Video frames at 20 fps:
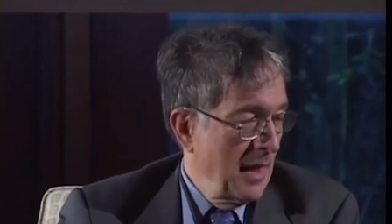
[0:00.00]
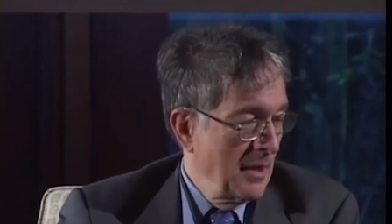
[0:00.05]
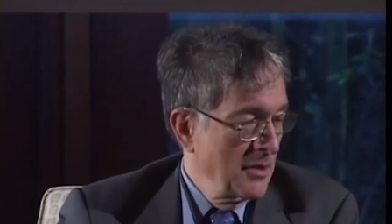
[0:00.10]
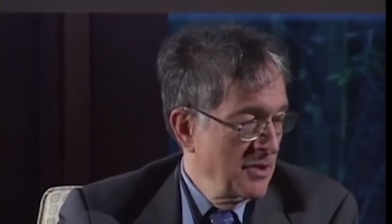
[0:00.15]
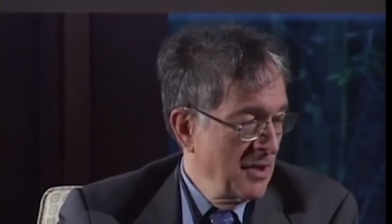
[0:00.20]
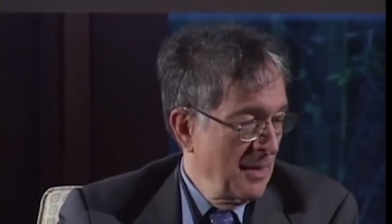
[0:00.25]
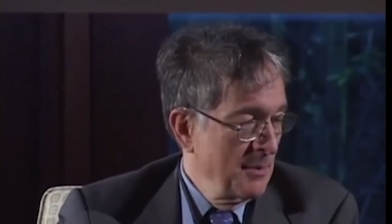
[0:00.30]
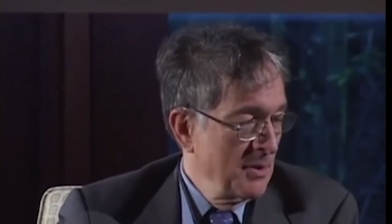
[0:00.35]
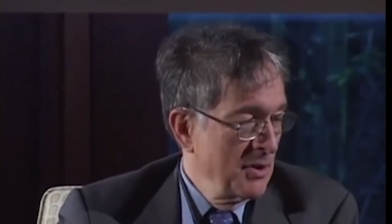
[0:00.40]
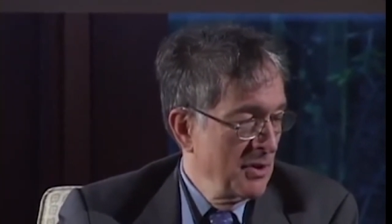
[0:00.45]

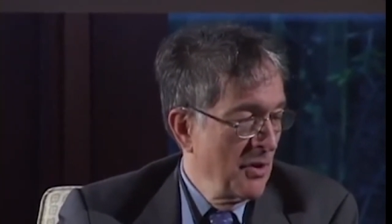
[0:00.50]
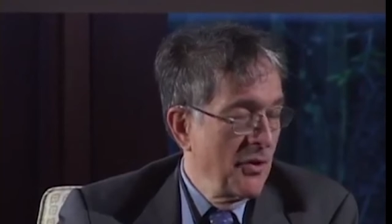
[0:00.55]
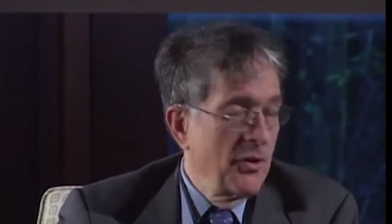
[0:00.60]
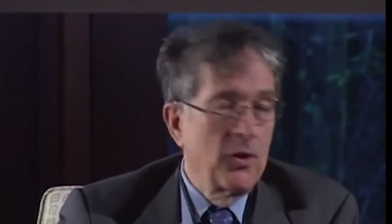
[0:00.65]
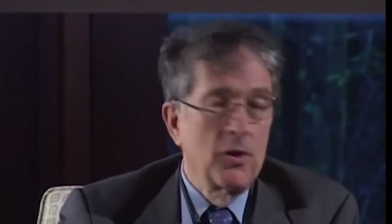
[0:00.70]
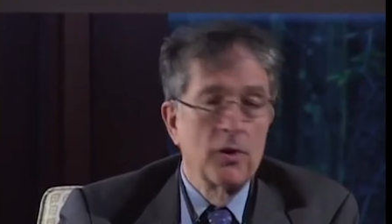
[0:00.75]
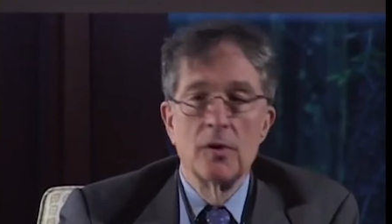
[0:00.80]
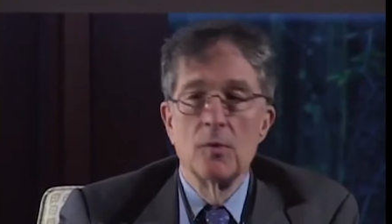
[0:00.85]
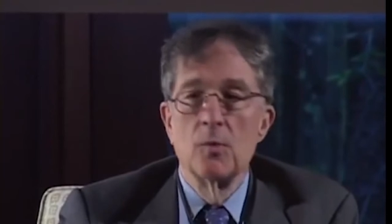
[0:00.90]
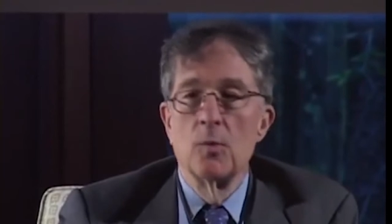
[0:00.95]
I'll jump to the
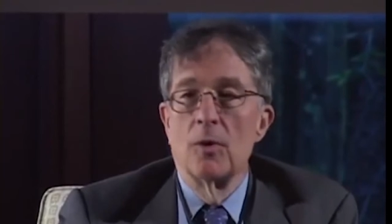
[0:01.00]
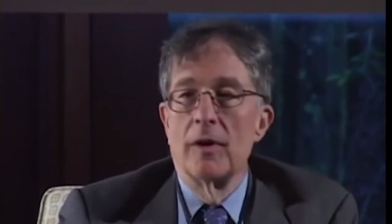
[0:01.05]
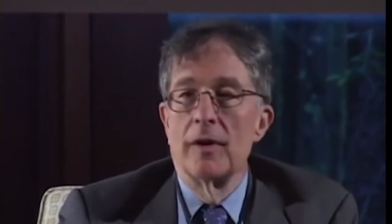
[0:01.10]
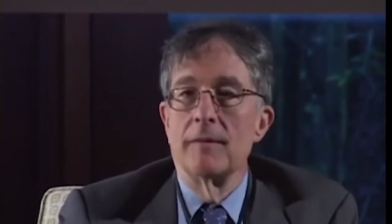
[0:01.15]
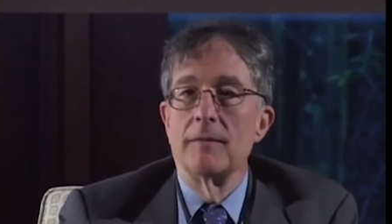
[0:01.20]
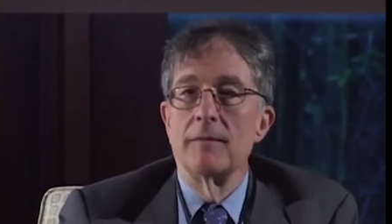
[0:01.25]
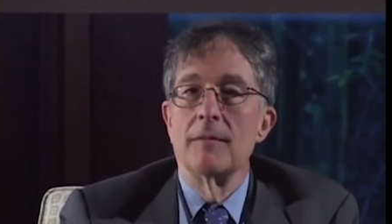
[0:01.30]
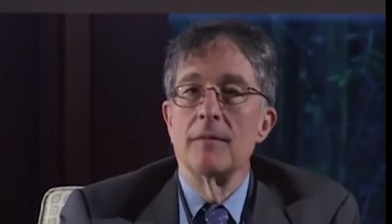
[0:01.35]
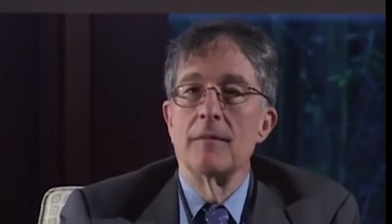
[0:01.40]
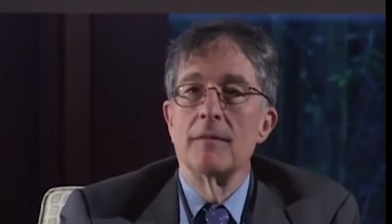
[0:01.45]
third
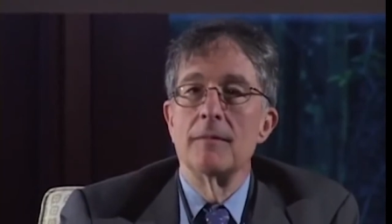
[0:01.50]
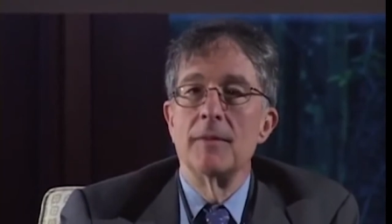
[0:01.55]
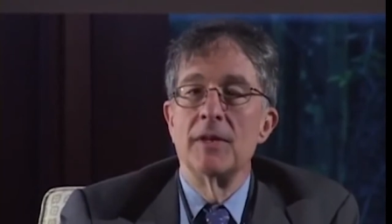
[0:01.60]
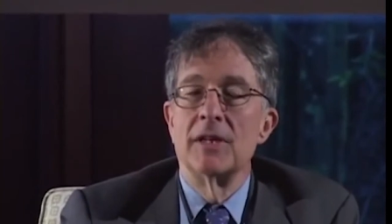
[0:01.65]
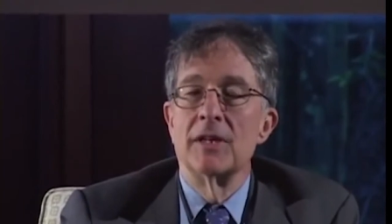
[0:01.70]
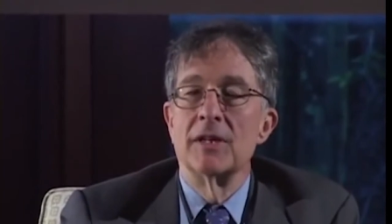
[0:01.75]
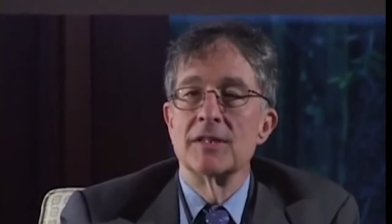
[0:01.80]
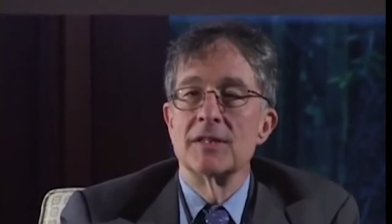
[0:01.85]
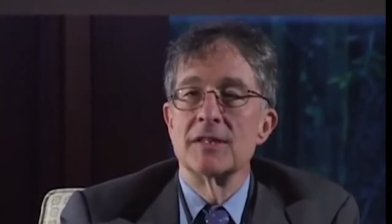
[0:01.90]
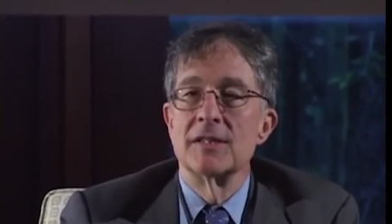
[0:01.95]
one
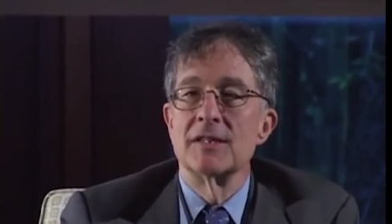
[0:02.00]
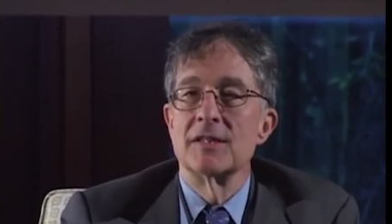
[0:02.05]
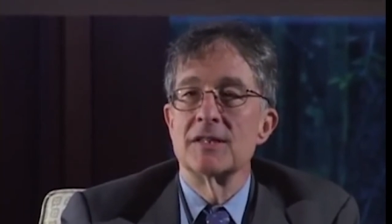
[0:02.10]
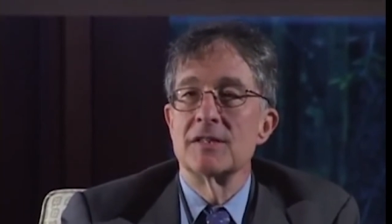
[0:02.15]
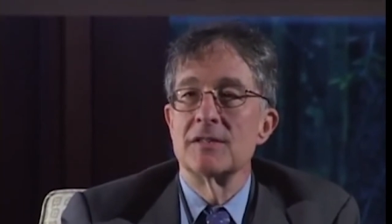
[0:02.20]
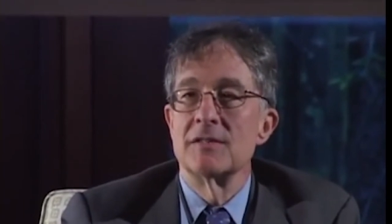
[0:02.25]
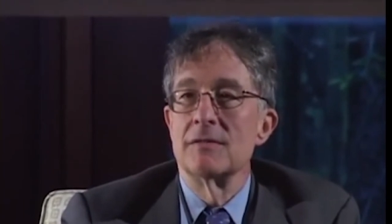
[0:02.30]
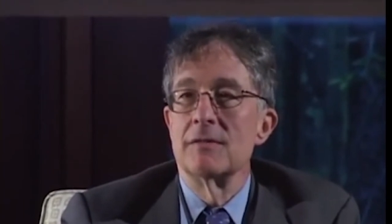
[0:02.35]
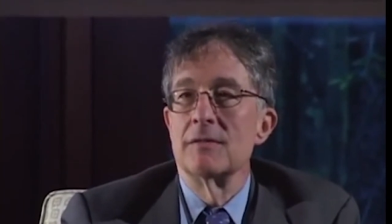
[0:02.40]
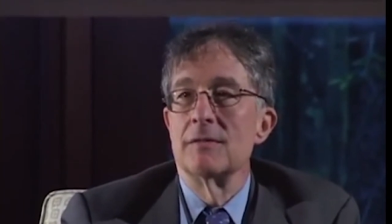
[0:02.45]
because
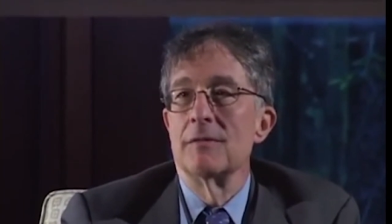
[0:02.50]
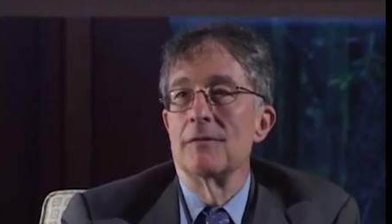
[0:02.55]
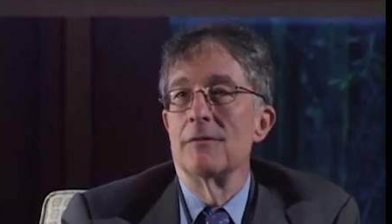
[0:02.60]
it's